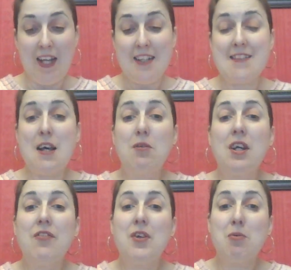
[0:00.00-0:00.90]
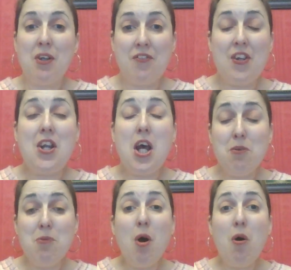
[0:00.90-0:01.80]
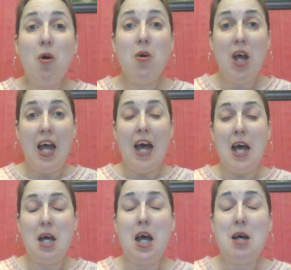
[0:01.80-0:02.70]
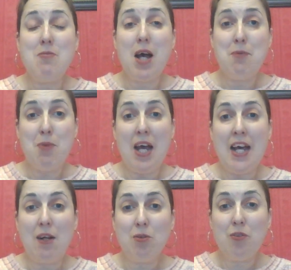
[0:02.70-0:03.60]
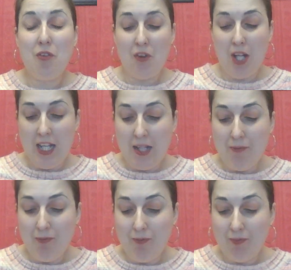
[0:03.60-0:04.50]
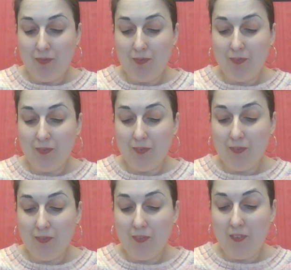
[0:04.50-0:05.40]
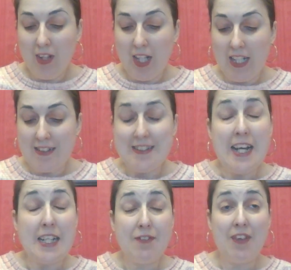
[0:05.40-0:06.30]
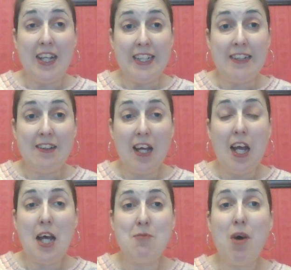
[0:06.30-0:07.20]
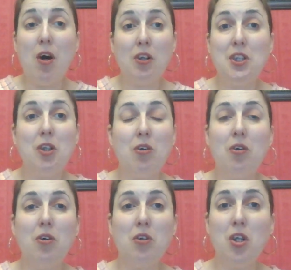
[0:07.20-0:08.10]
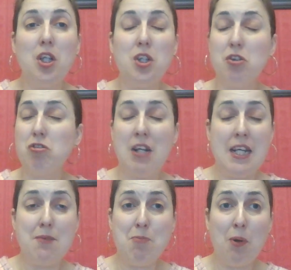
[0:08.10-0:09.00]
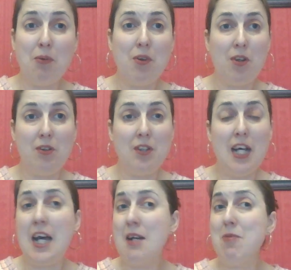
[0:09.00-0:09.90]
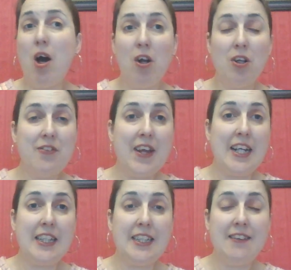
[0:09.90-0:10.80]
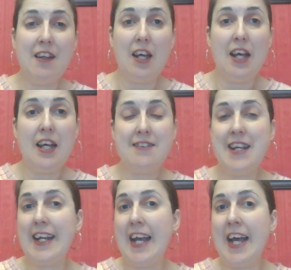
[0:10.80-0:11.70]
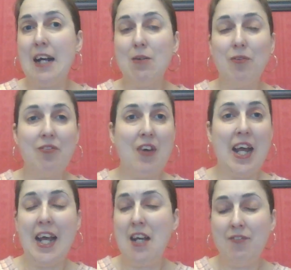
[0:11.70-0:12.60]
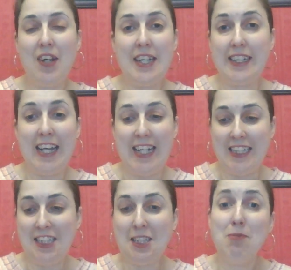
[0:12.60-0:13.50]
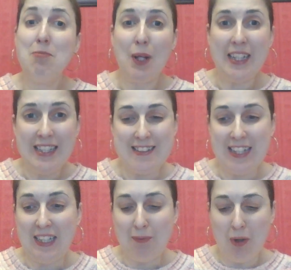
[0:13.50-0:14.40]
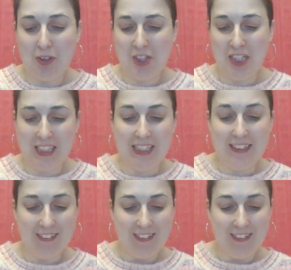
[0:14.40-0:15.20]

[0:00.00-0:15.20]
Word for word: so if you want to know more um, about um, saving um, on your trip, um, holiday, uh, day out, uh, vacation. Please keep watching.